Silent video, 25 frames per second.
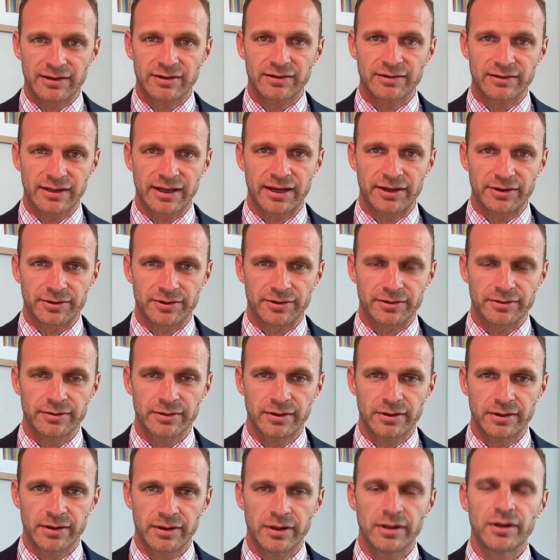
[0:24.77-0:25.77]
letter
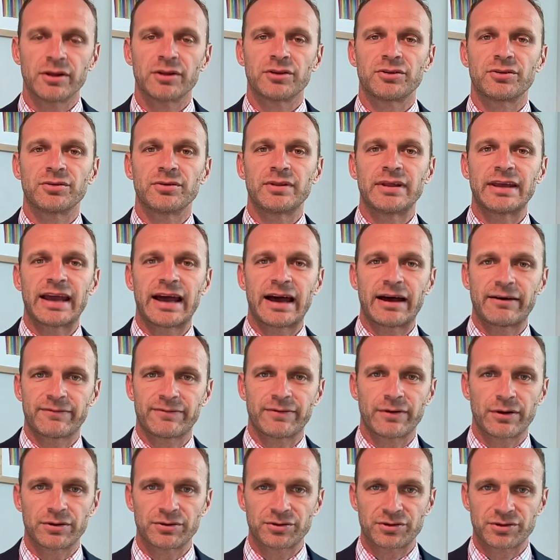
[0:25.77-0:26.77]
to the
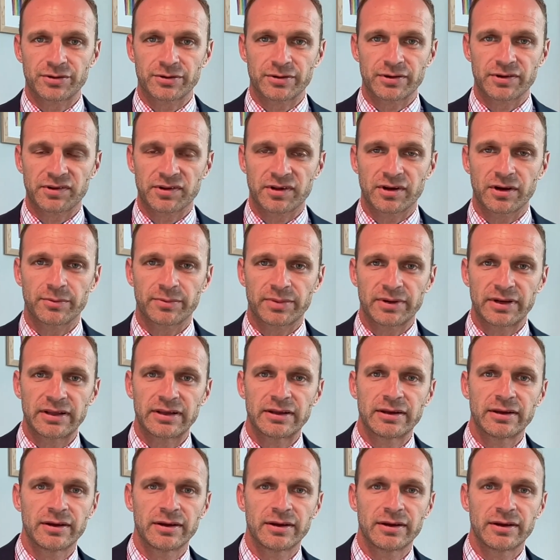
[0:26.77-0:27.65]
at-fault insurance company